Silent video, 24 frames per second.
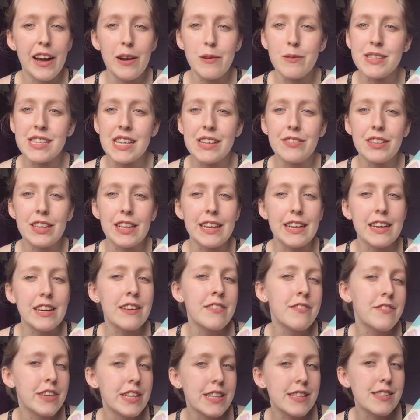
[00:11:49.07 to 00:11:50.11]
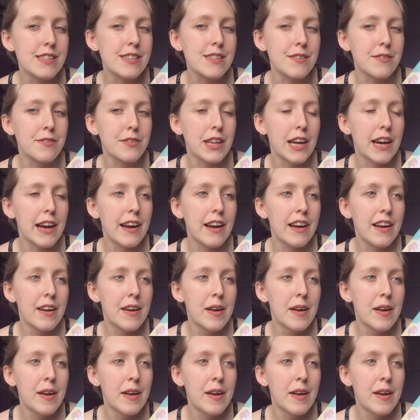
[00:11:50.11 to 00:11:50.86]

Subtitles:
I was never like convinced of that.